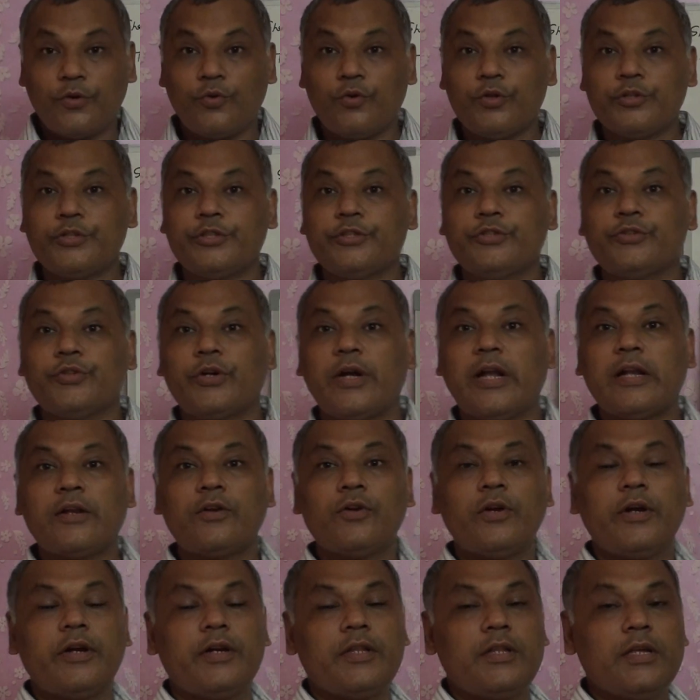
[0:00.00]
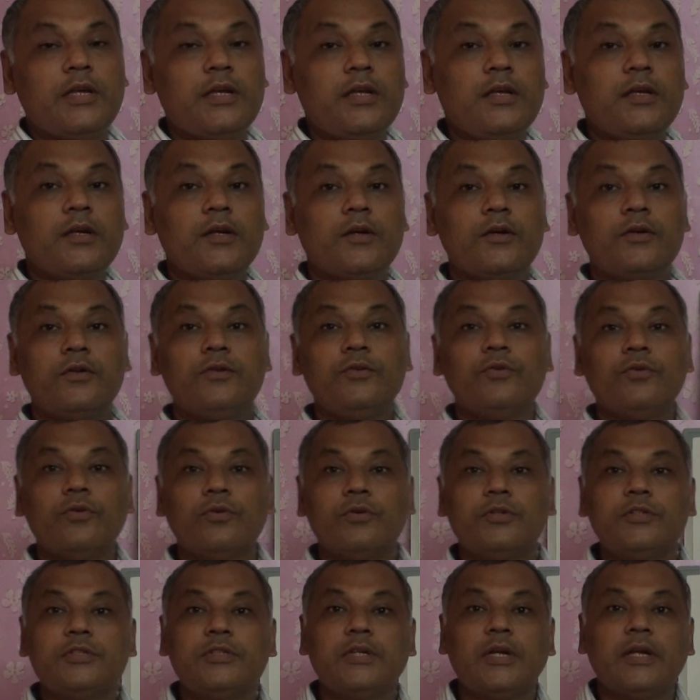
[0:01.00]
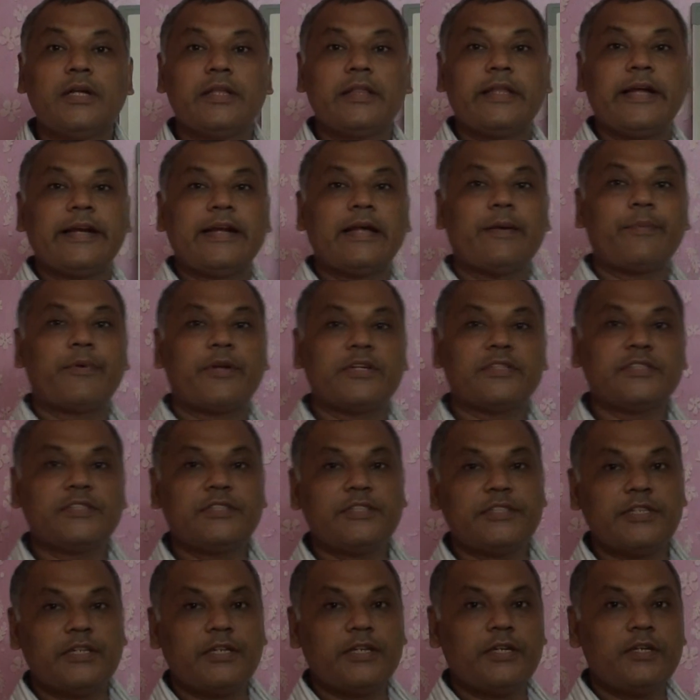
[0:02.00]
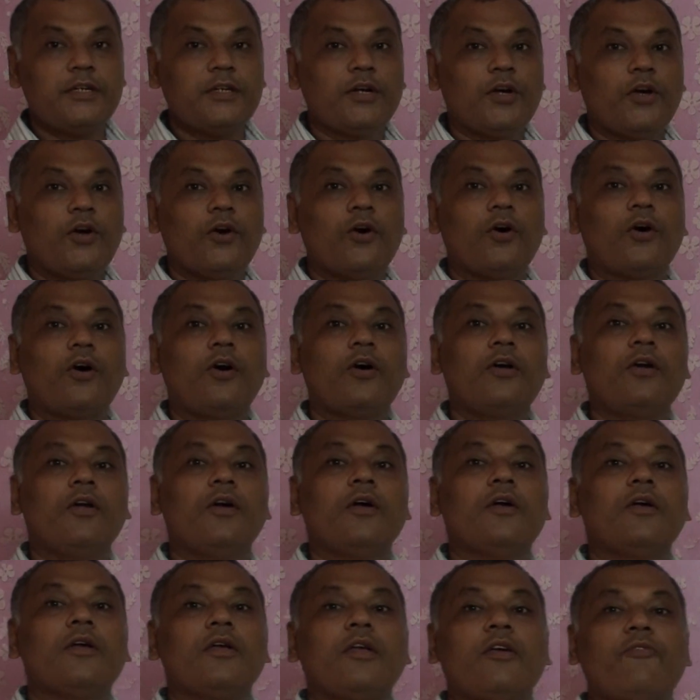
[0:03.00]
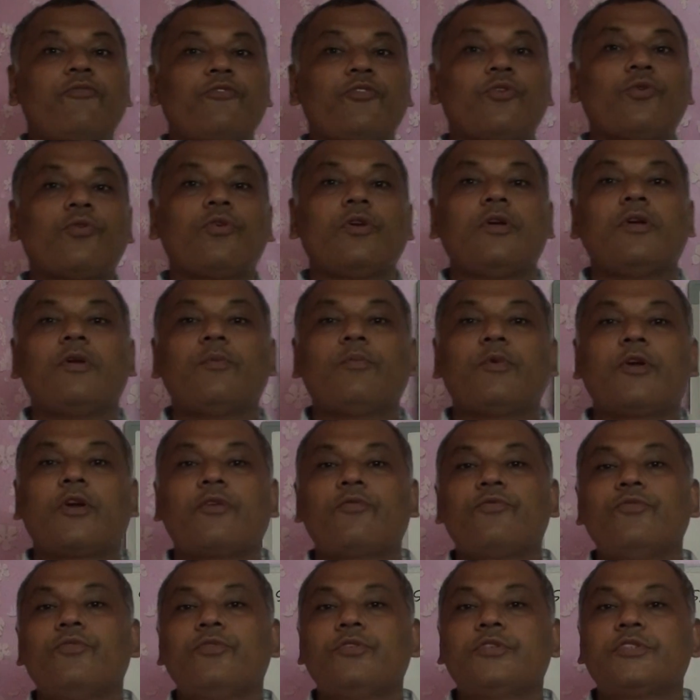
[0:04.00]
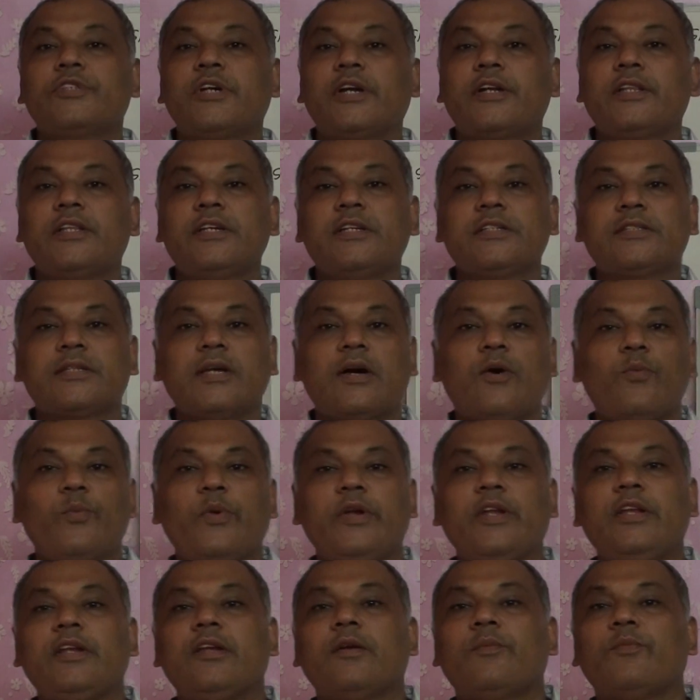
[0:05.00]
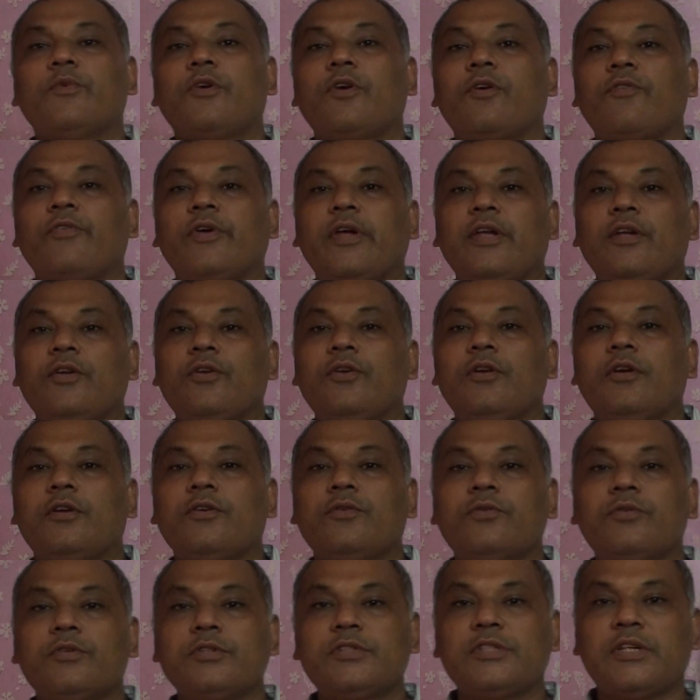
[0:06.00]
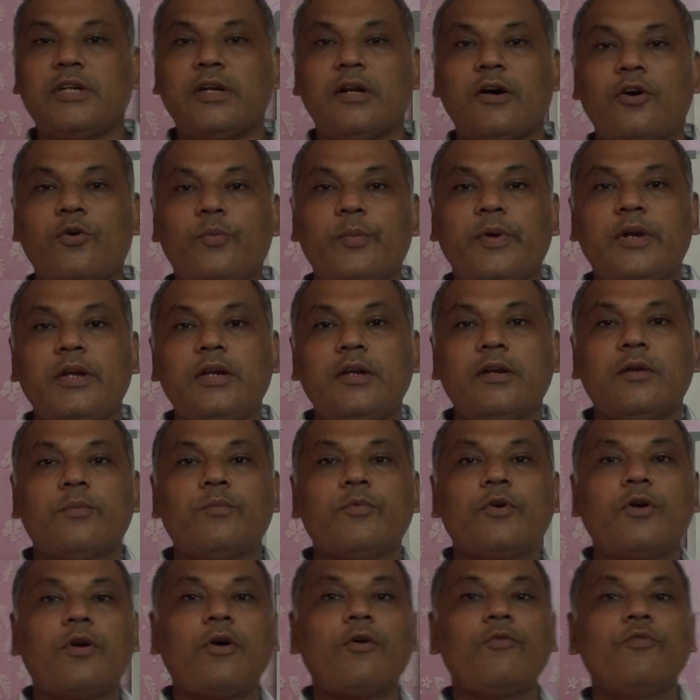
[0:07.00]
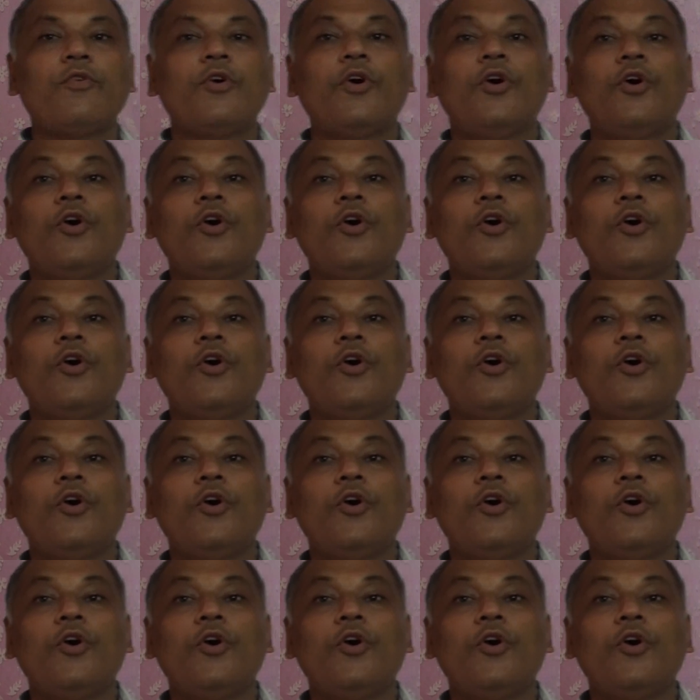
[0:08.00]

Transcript: question to calculate the nodes that are present in it, or if total number of nodes are this, how many number of angular nodes and how many number of